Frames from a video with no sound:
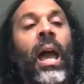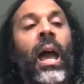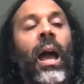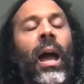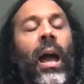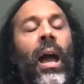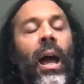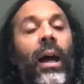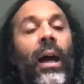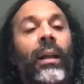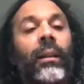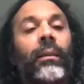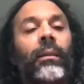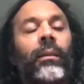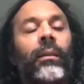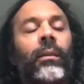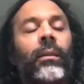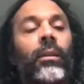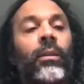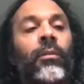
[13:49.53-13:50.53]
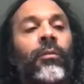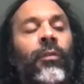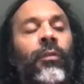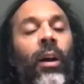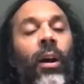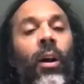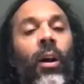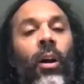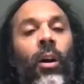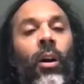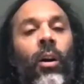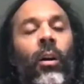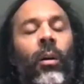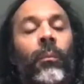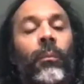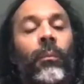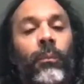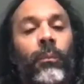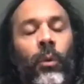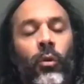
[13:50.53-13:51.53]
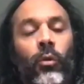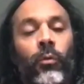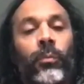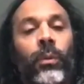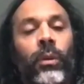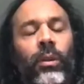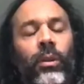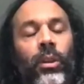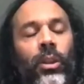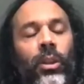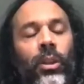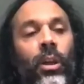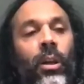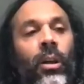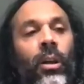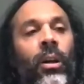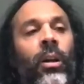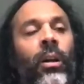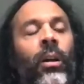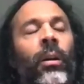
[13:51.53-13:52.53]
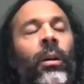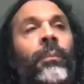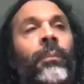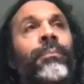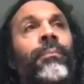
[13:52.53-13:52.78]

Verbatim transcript: And that our movements are